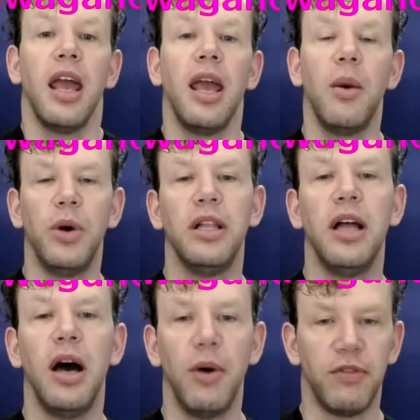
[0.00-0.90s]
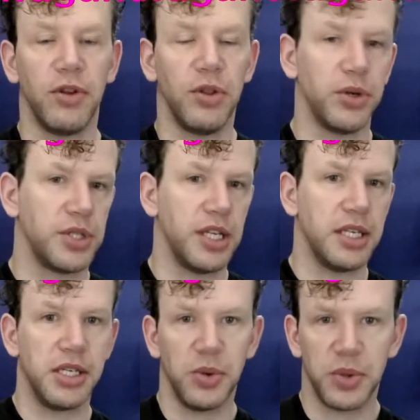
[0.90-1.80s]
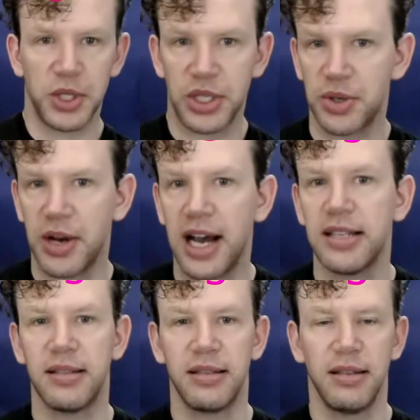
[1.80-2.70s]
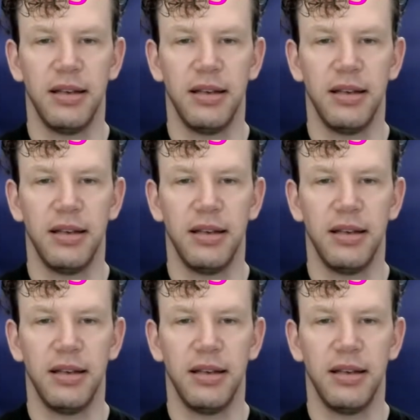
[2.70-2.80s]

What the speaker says: It will, however, those that deal with stress,